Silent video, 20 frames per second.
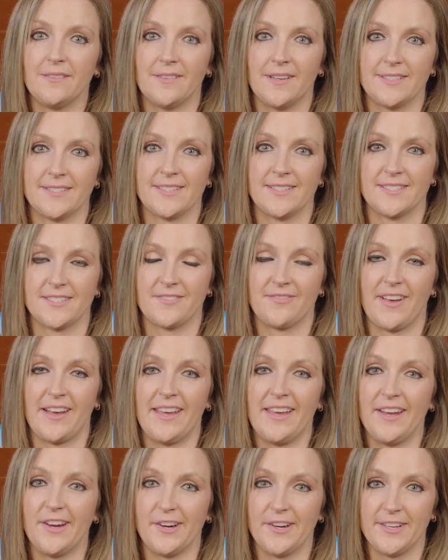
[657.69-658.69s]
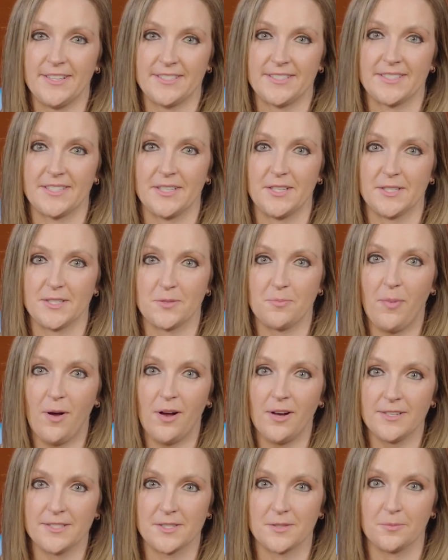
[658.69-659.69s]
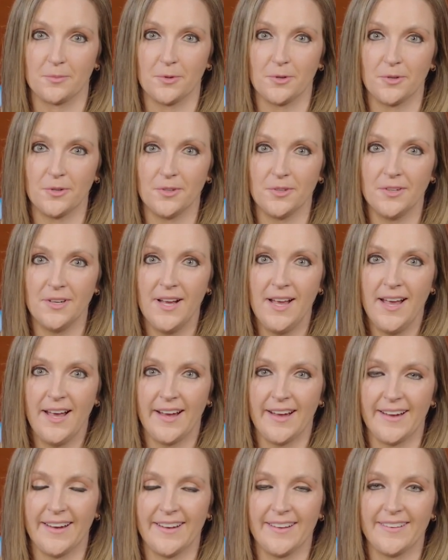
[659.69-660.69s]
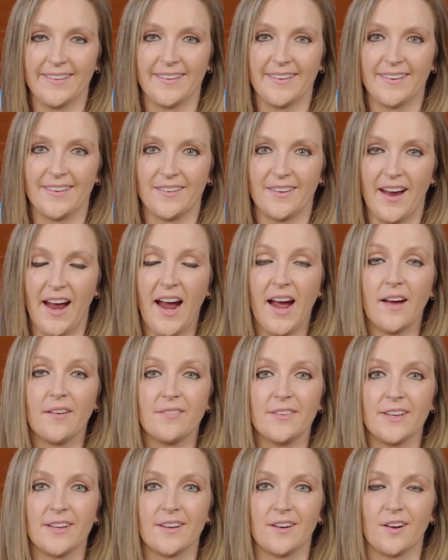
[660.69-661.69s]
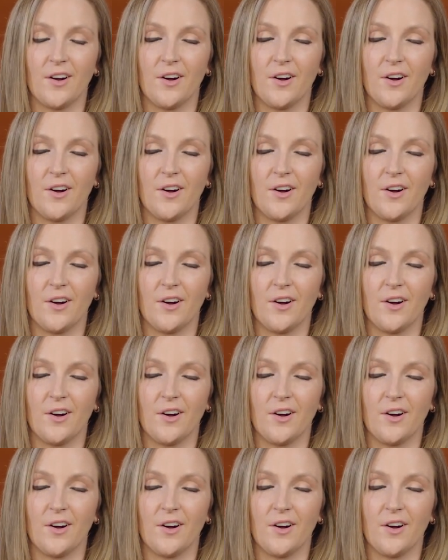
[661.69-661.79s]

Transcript: lessons vicariously as possible. And having